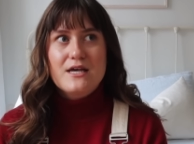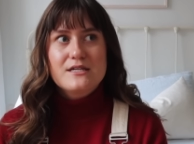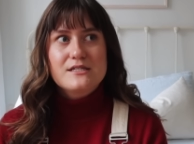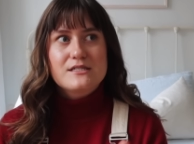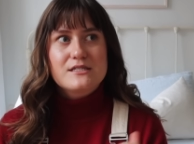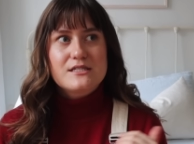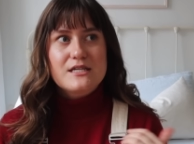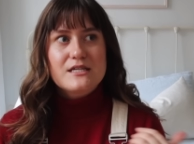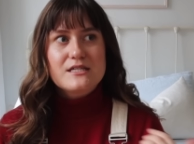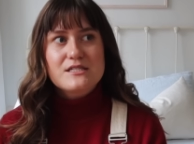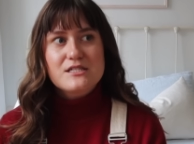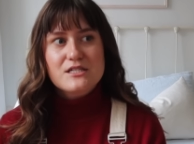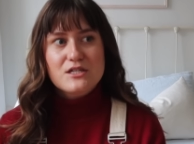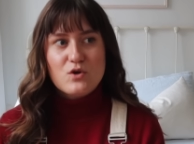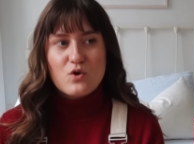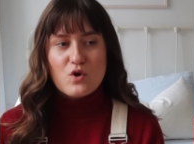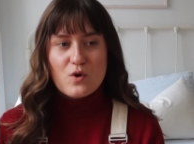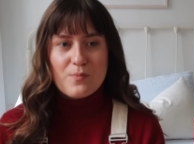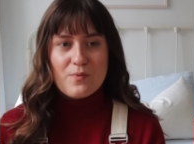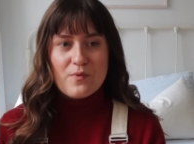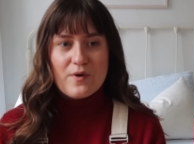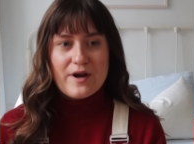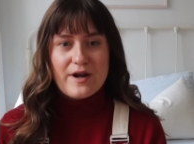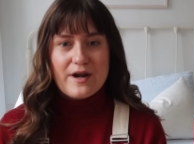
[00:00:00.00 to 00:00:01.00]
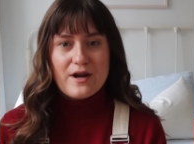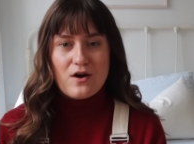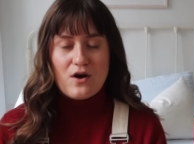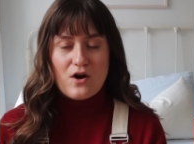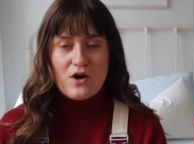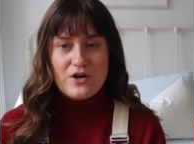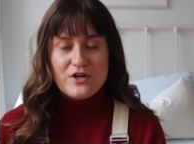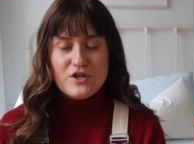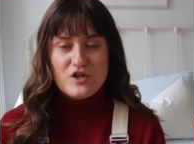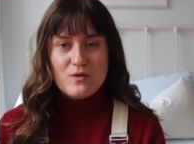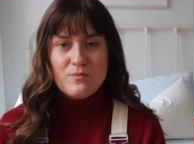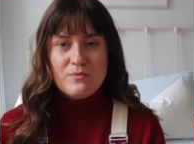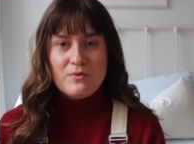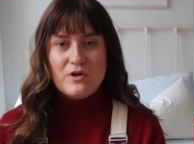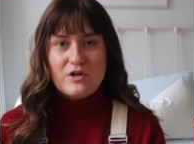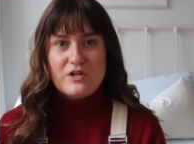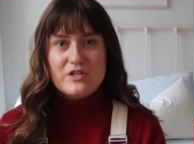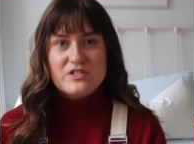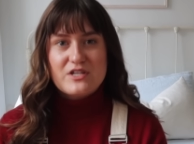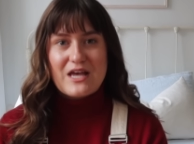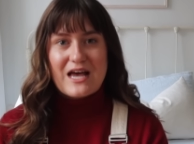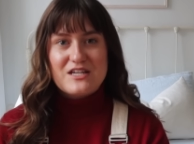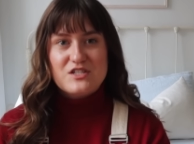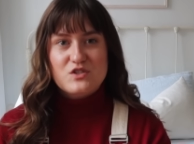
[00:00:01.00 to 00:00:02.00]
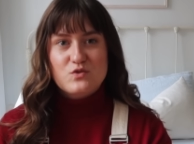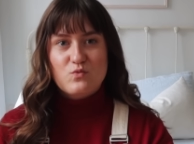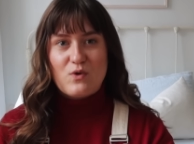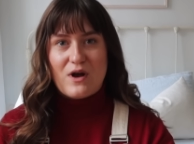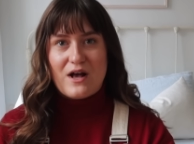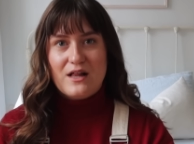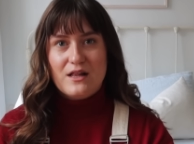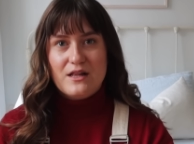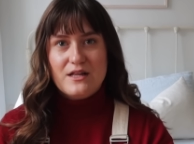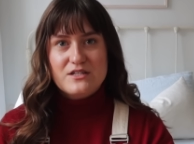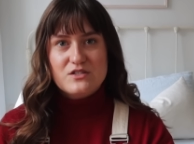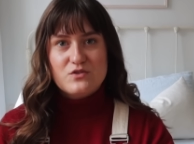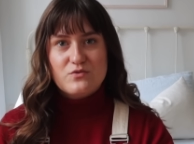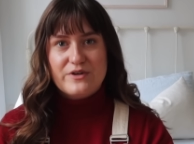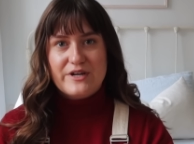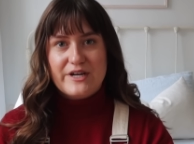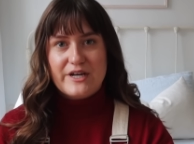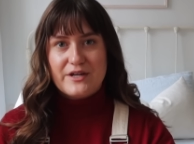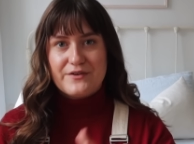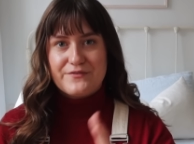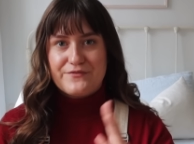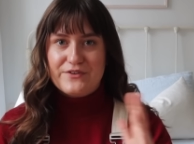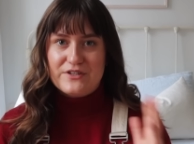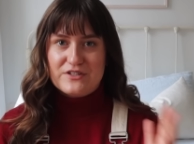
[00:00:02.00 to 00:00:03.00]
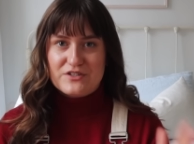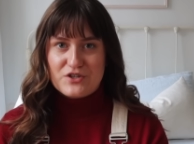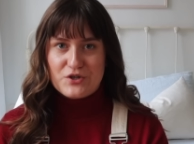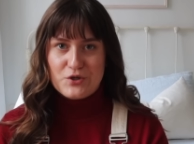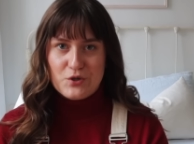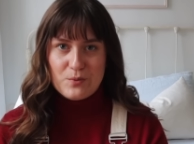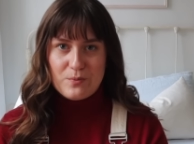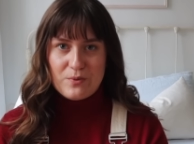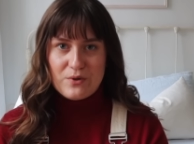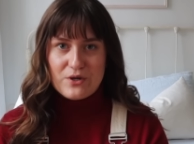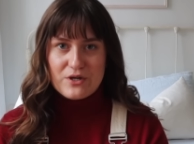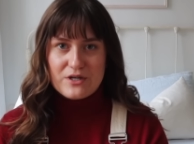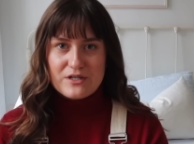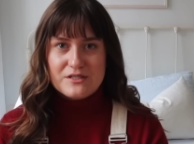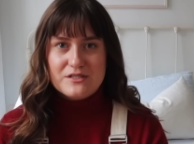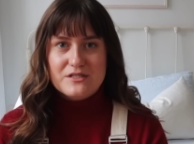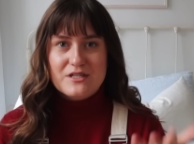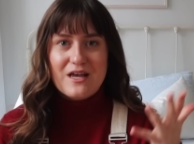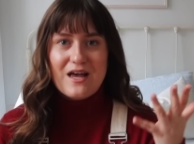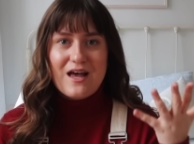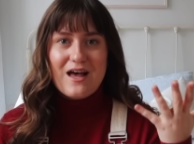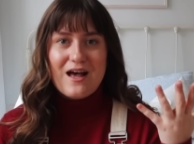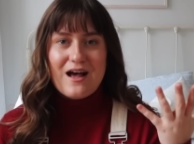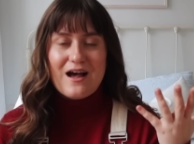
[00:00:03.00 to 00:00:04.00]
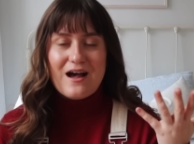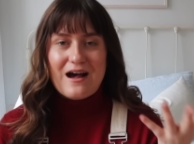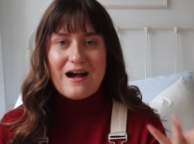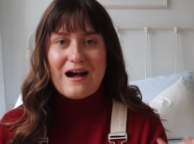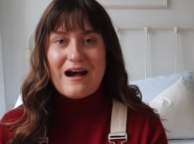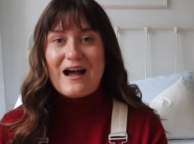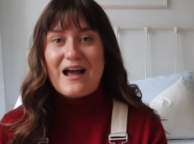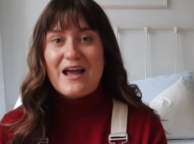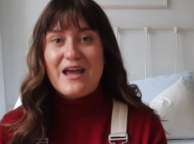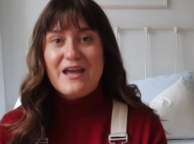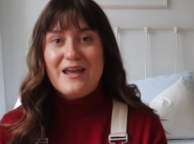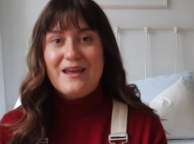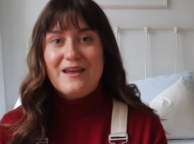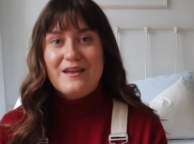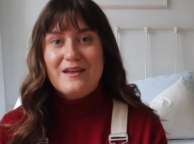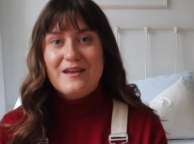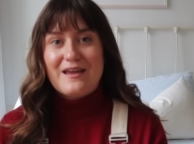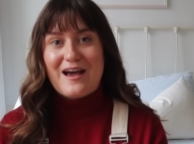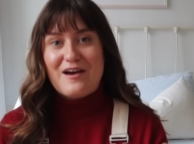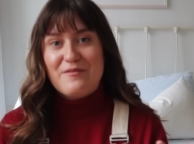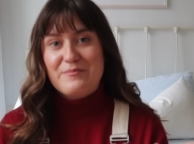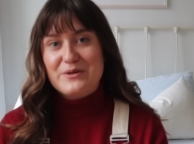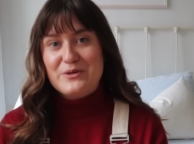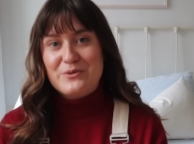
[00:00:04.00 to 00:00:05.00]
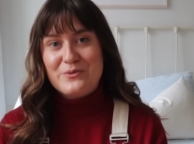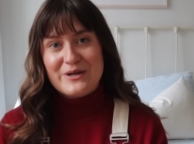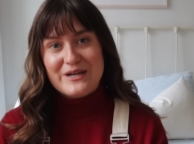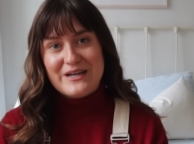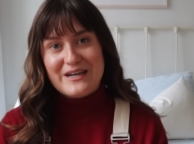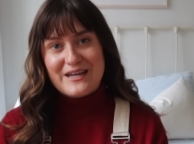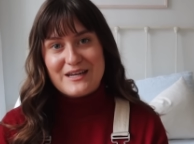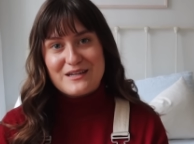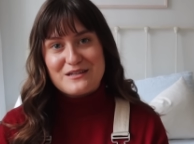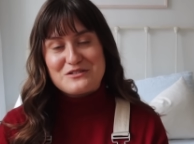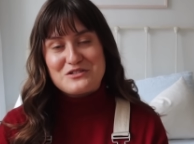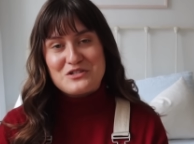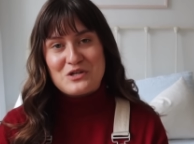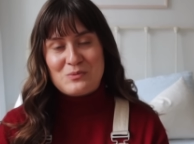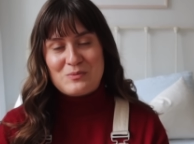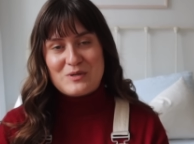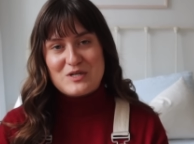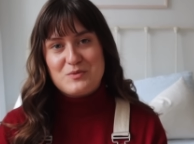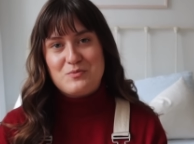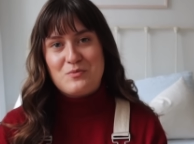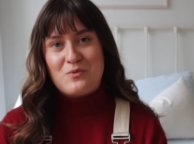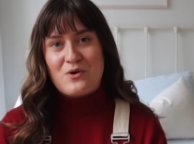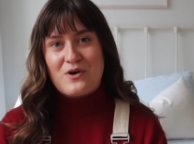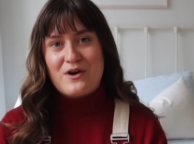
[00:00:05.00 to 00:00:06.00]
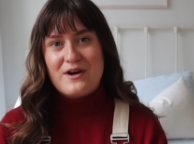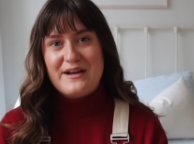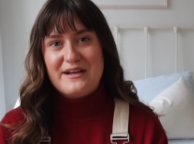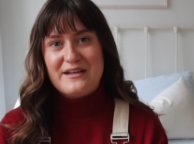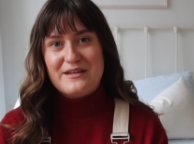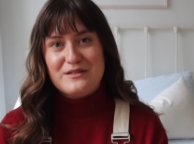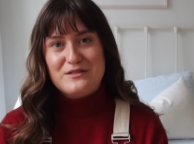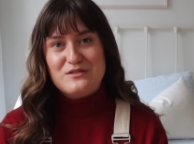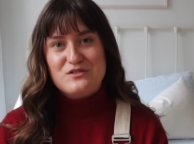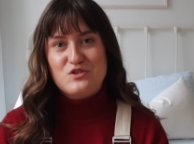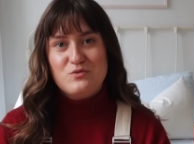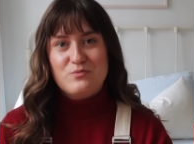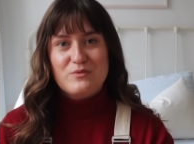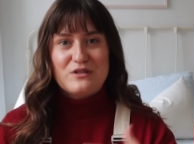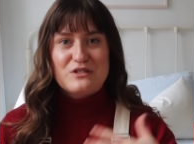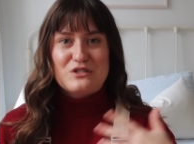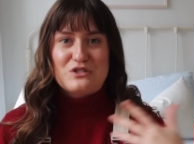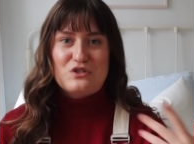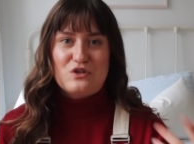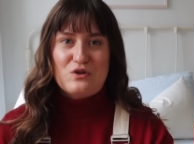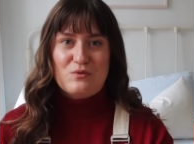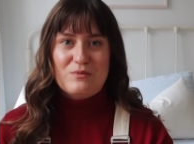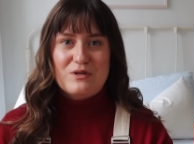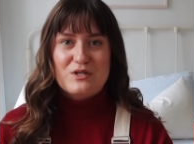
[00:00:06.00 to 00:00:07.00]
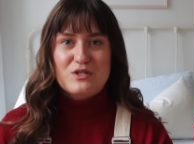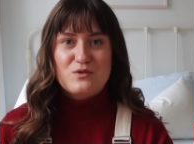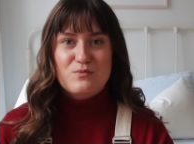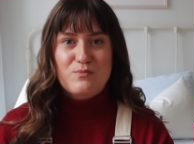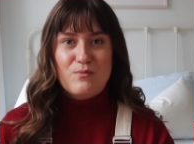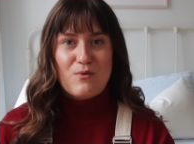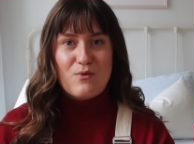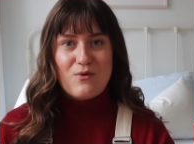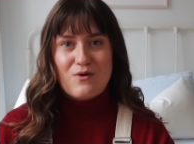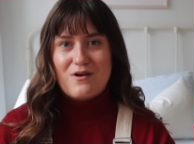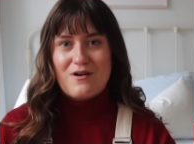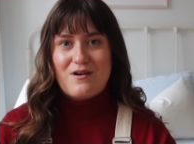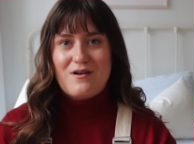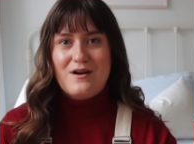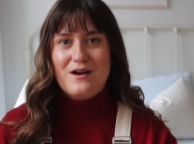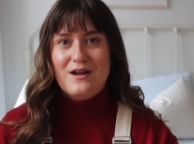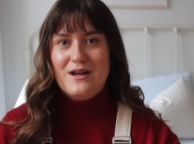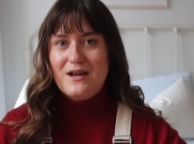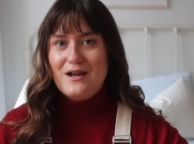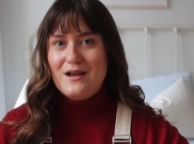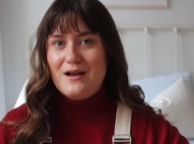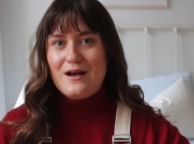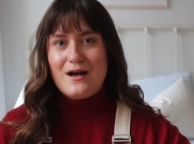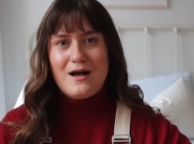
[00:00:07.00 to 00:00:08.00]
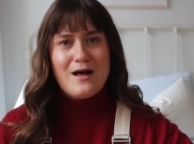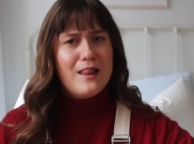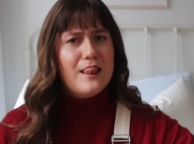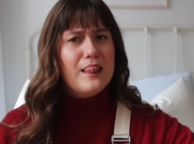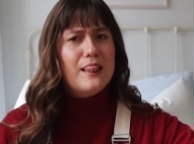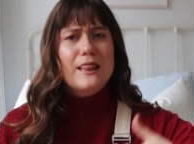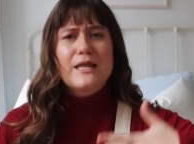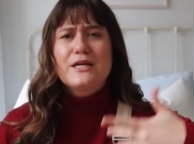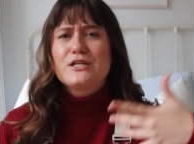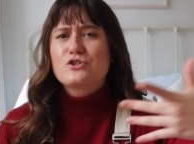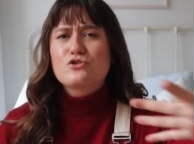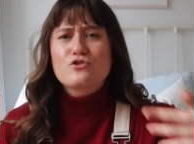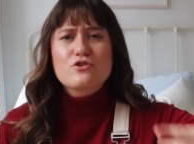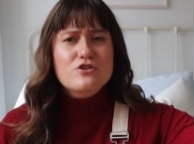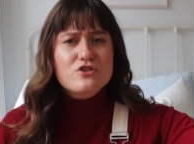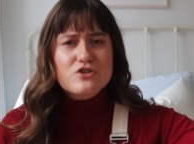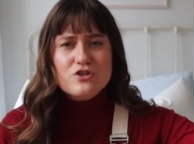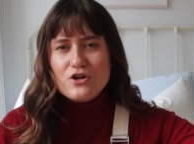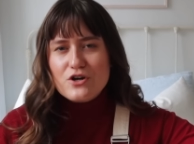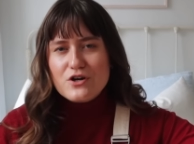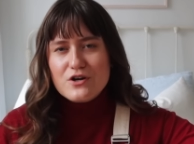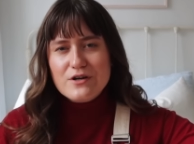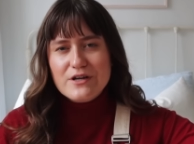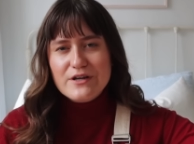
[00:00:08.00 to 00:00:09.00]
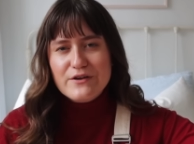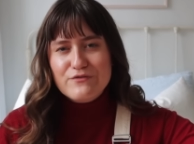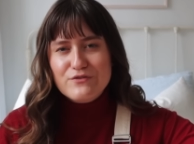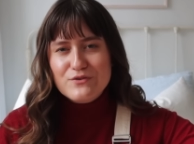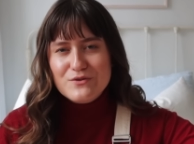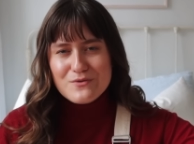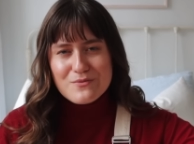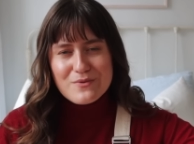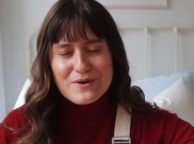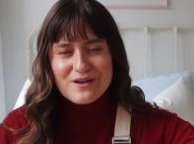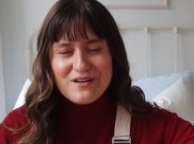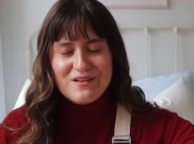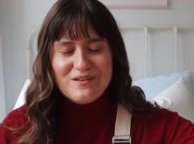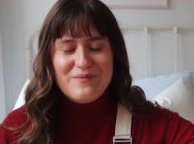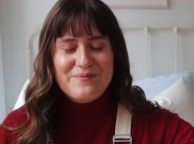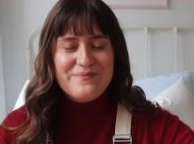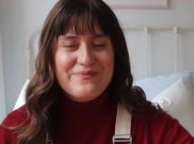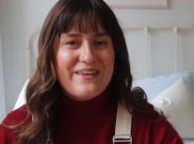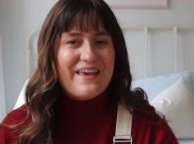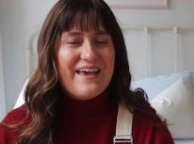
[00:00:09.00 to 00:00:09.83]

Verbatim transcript: since incorporating audiobooks as well as reading physical books, I have been reading so much more and consuming so much more uh, literature, if you will,